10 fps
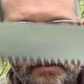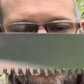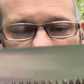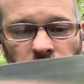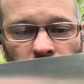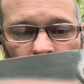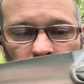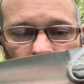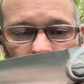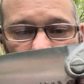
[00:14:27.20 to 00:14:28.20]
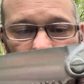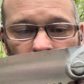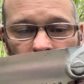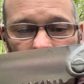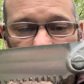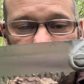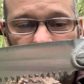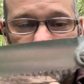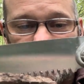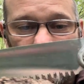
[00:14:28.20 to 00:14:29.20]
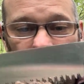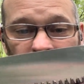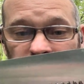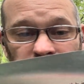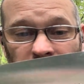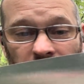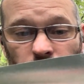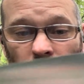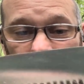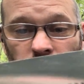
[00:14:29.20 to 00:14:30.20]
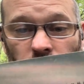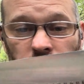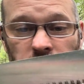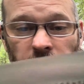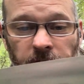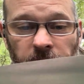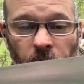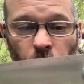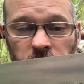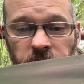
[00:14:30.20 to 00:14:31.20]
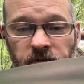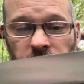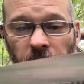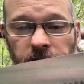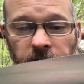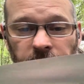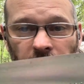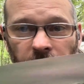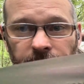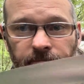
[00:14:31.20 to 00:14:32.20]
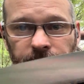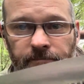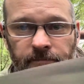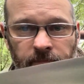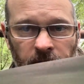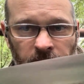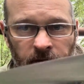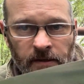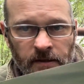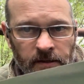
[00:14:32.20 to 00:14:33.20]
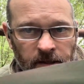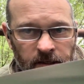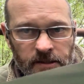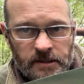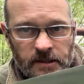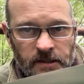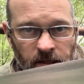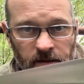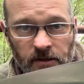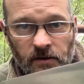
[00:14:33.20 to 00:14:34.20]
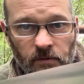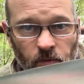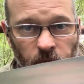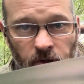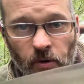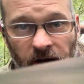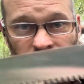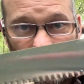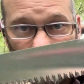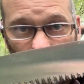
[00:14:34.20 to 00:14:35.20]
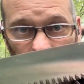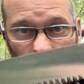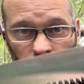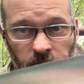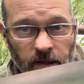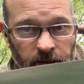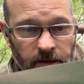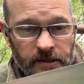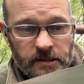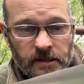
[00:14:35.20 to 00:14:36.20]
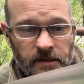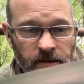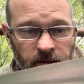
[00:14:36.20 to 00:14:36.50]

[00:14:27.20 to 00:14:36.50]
So that's why saws stick. And once you've started that, you can see that with no effort, I'm only holding it like this,